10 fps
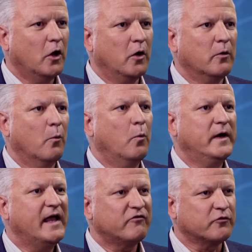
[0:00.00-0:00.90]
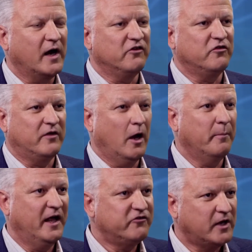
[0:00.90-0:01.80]
Loan, we have strategies to
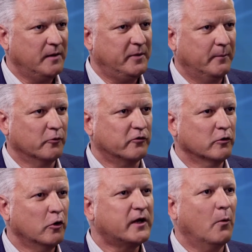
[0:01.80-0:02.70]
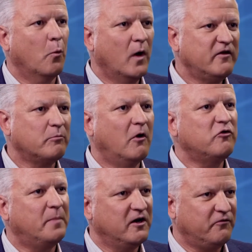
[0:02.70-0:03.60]
help educate people to look at what is
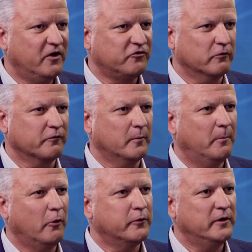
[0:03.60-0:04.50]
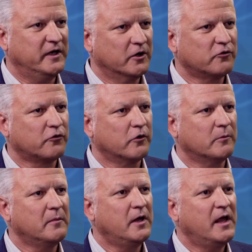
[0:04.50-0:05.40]
most beneficial from both a
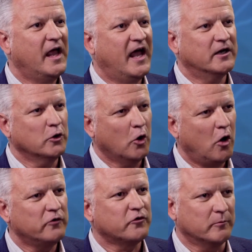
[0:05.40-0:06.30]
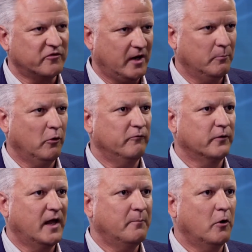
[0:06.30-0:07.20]
near-term and a long-term standpoint
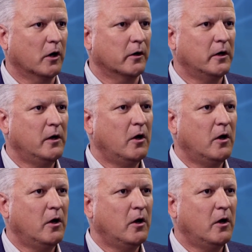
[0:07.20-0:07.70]
for that borrower.